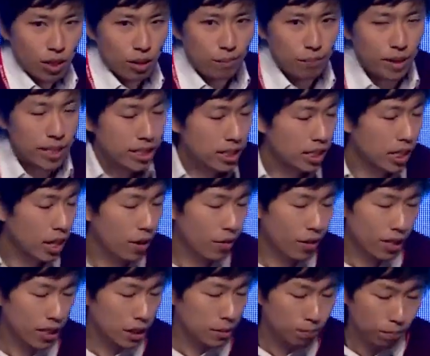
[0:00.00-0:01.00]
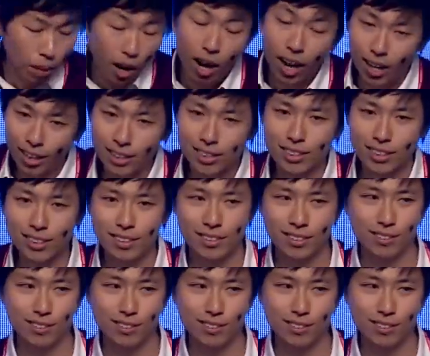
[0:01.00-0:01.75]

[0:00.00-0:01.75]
a mysterious pot.